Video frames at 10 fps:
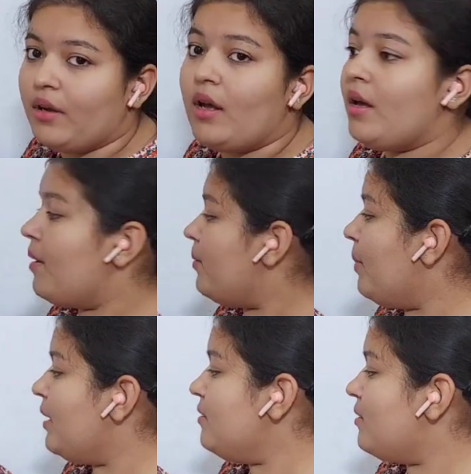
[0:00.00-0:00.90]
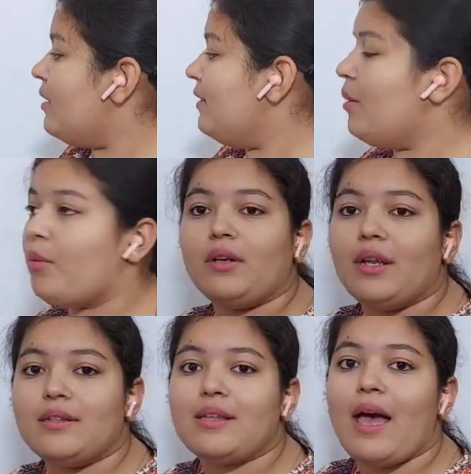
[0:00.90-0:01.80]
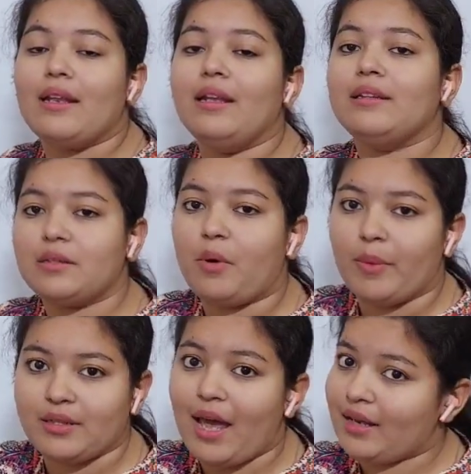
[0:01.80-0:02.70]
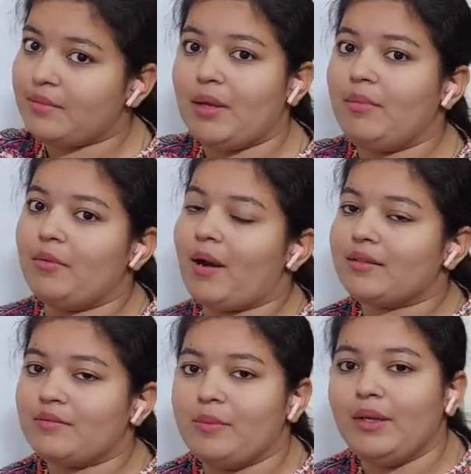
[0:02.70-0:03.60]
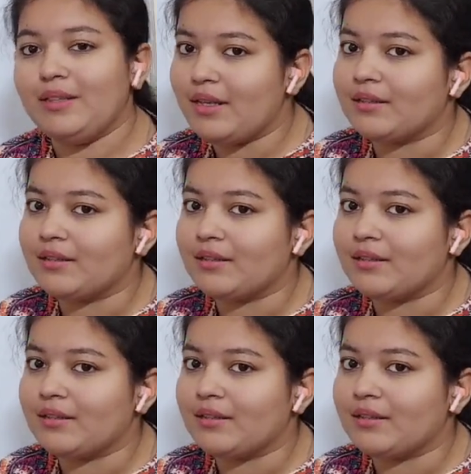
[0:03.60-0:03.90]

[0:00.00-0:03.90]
because they want is in this format and maybe your marks will be deducted.